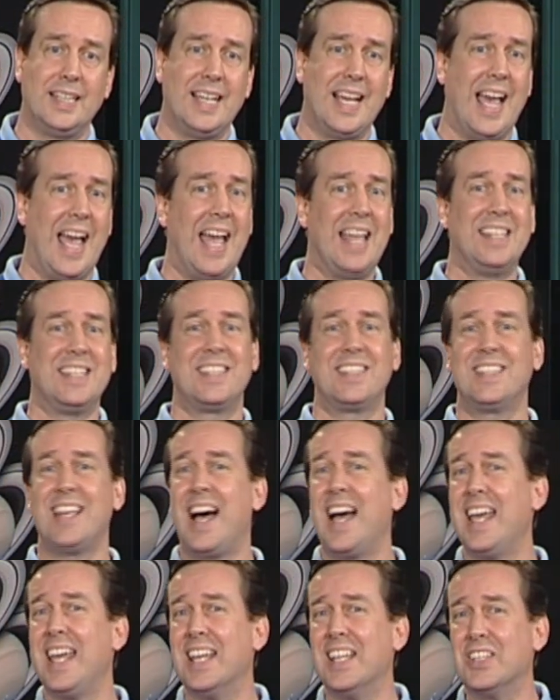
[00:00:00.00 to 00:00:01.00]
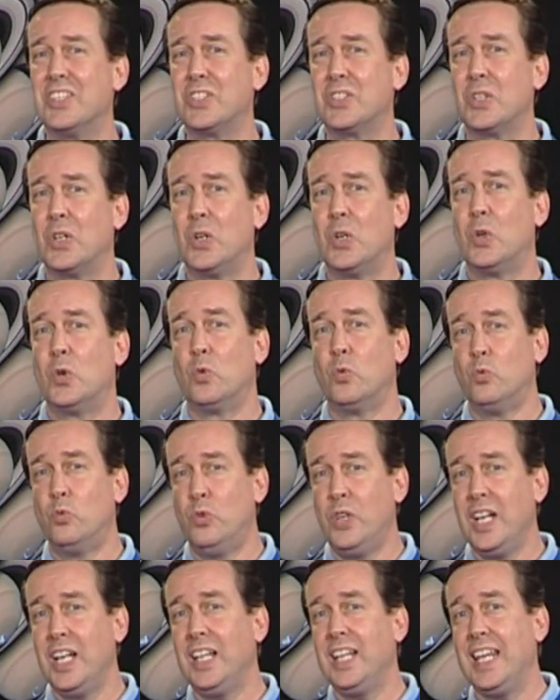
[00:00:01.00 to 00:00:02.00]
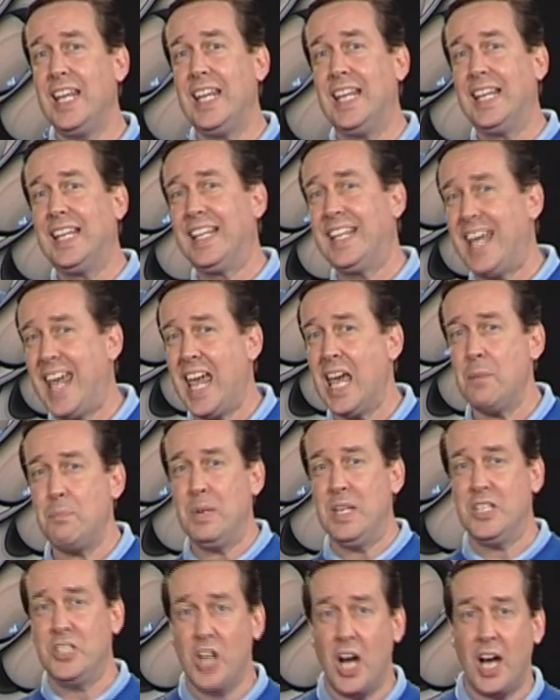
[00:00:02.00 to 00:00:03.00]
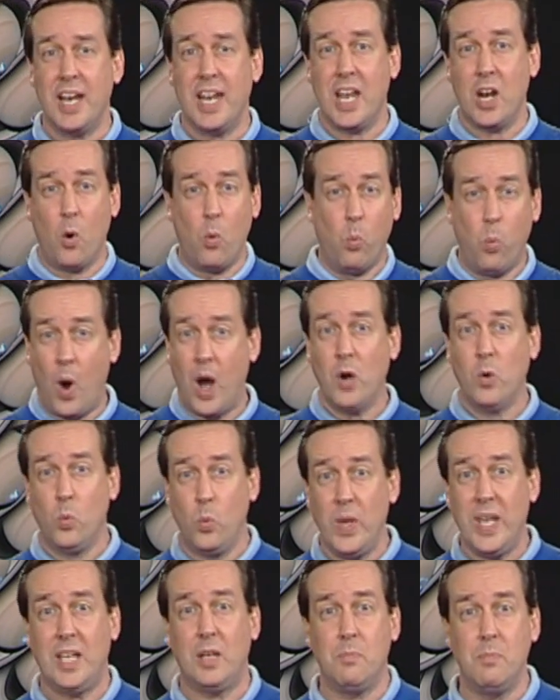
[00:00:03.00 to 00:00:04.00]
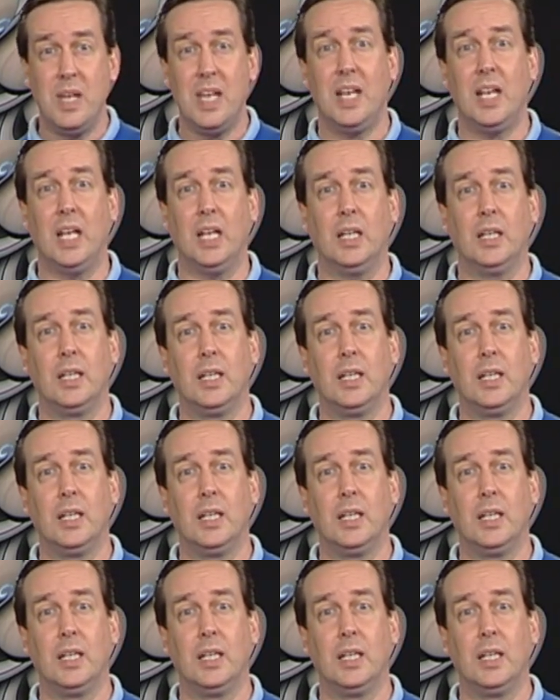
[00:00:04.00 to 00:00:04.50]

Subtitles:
And science really can't be done in a 1 week meeting.